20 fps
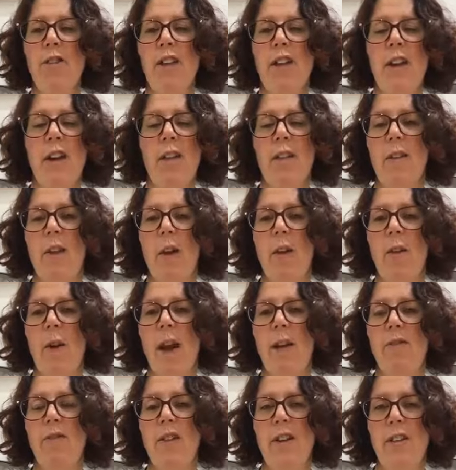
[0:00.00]
it as though
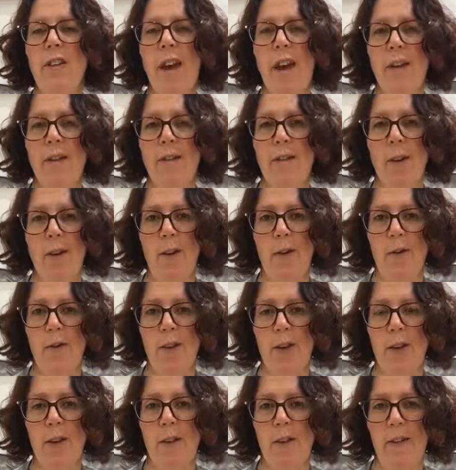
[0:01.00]
every day as though you're
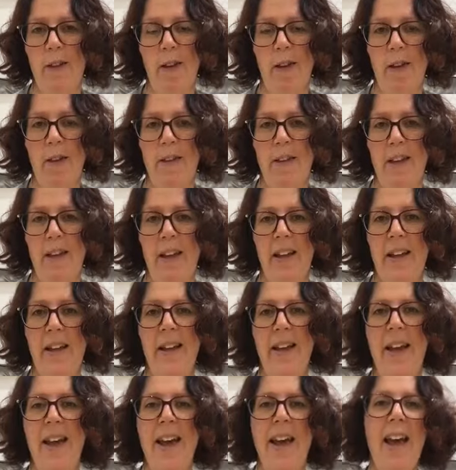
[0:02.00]
just starting.
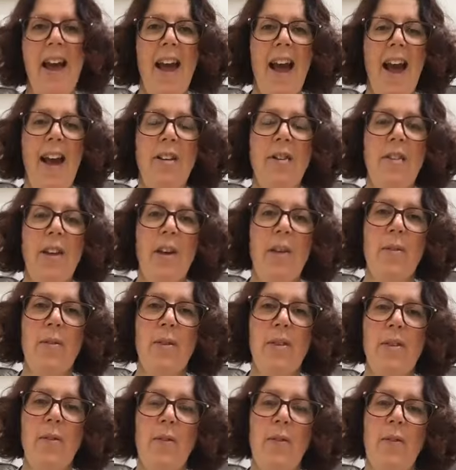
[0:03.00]
And you
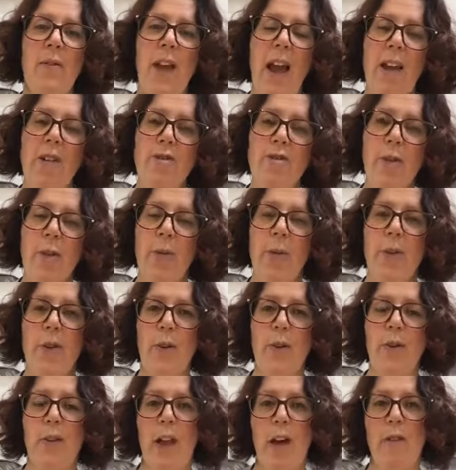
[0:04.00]
don't sort of get cross with
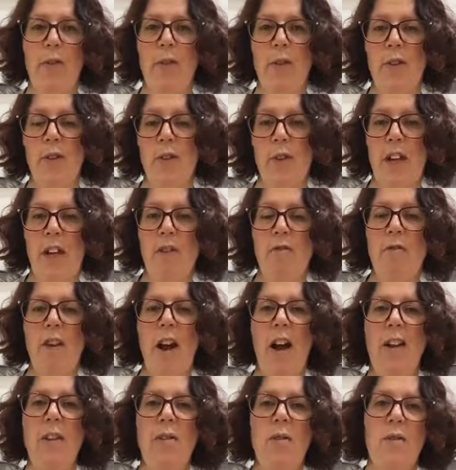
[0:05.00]
yourself for doing it
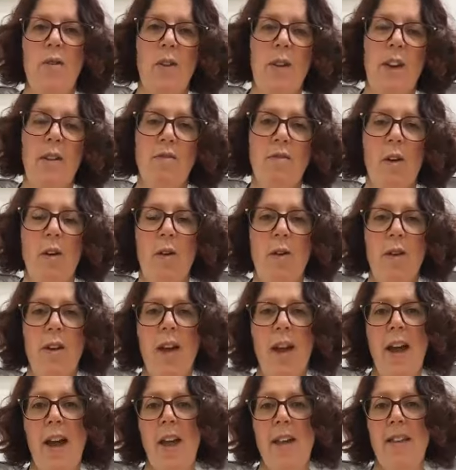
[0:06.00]
right or doing it wrong.
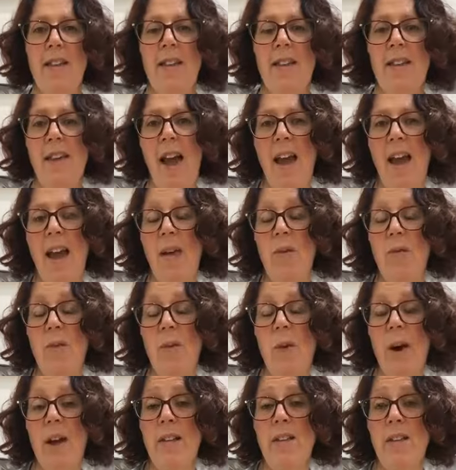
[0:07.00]
Today I was
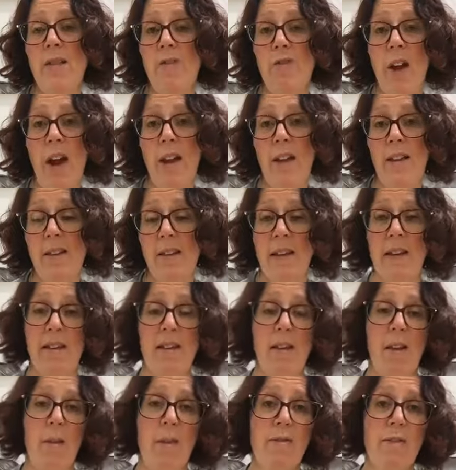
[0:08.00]
quite distracted,
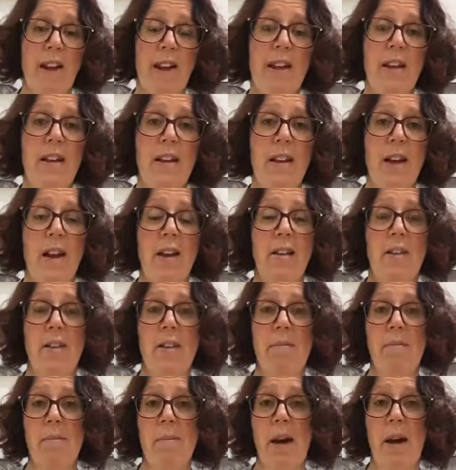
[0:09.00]
so I recognised
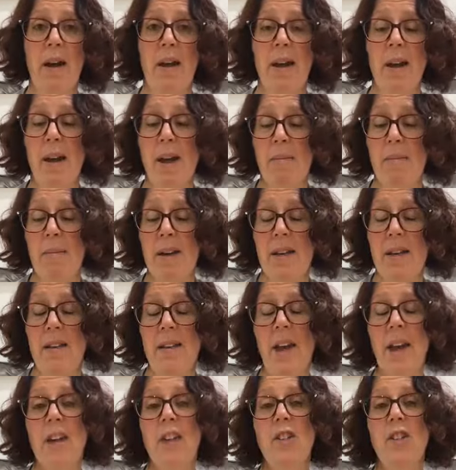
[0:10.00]
in my
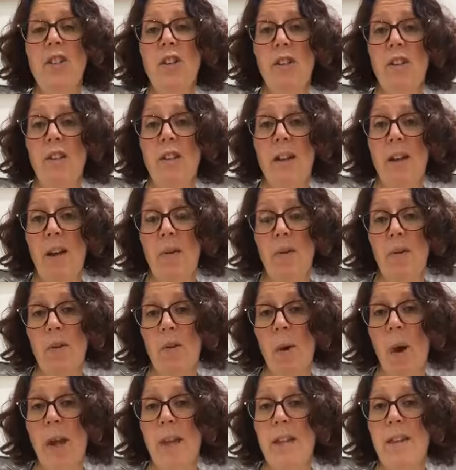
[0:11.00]
meditation that I was
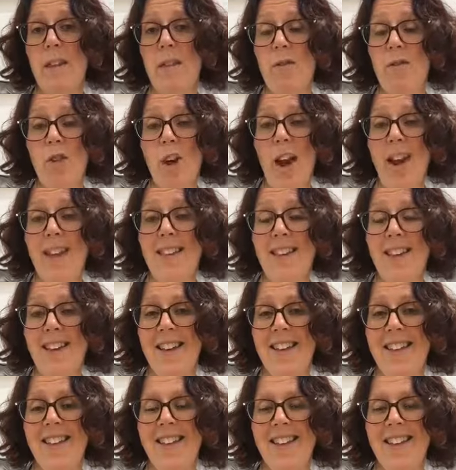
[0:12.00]
quite distracted.